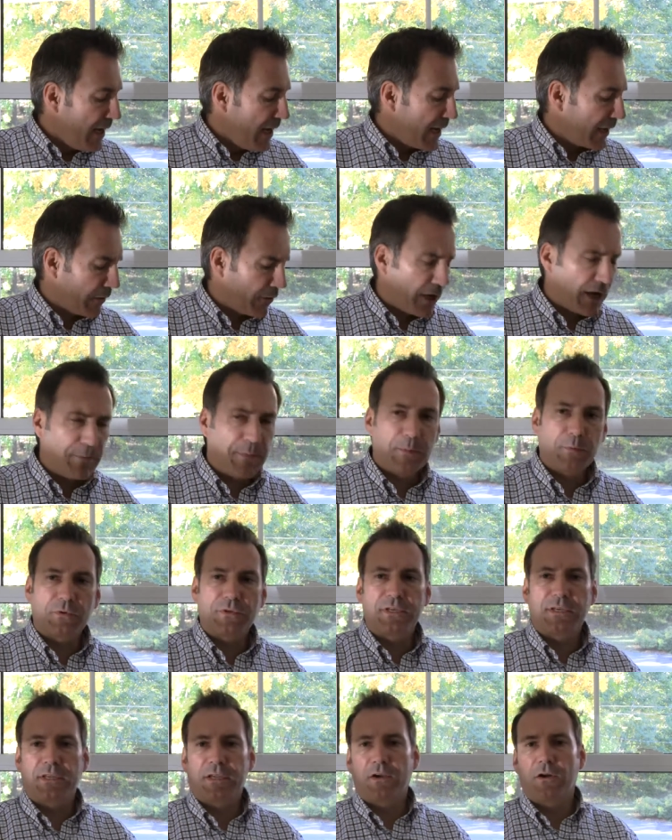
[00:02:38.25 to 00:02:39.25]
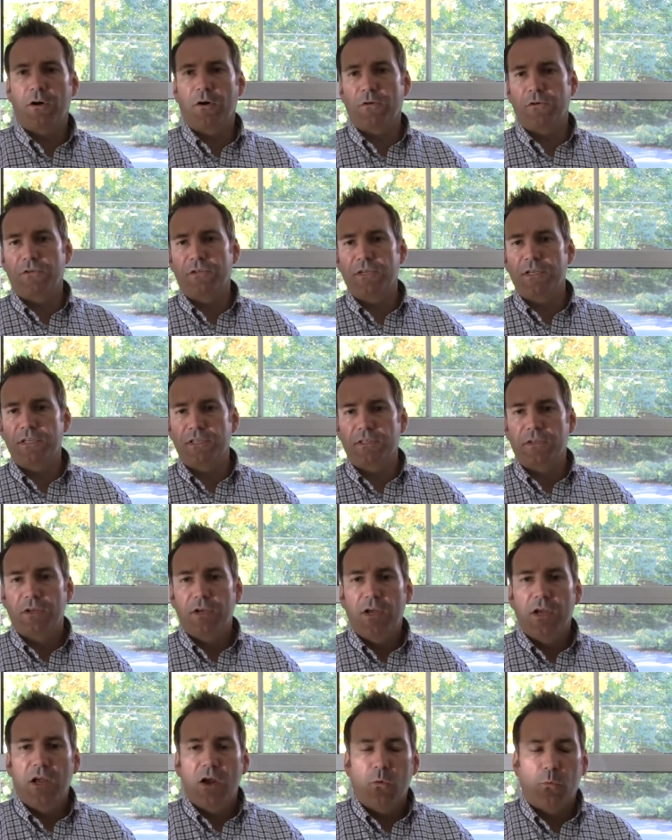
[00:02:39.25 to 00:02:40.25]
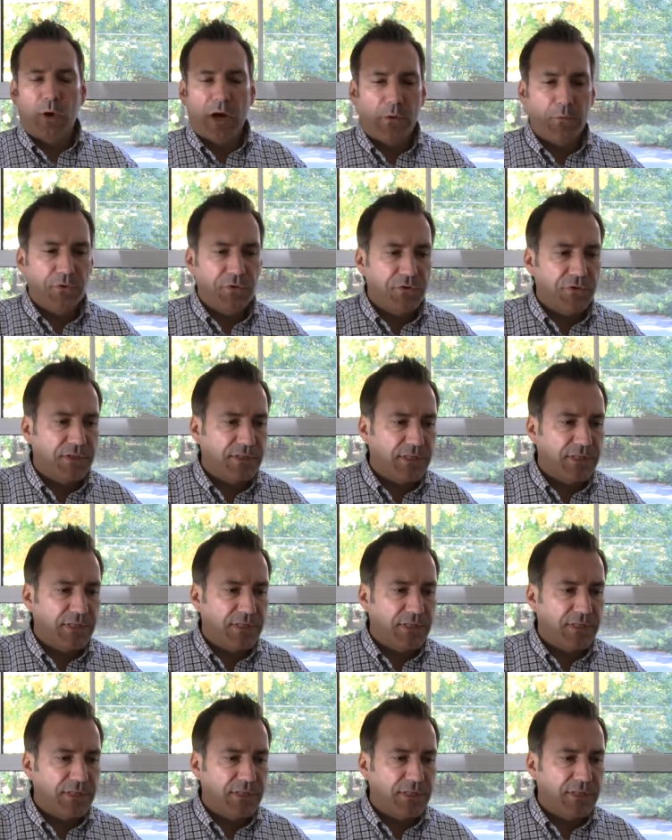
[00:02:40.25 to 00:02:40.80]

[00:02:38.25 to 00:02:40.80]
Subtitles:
And a lot of people say, like, oh geez, why would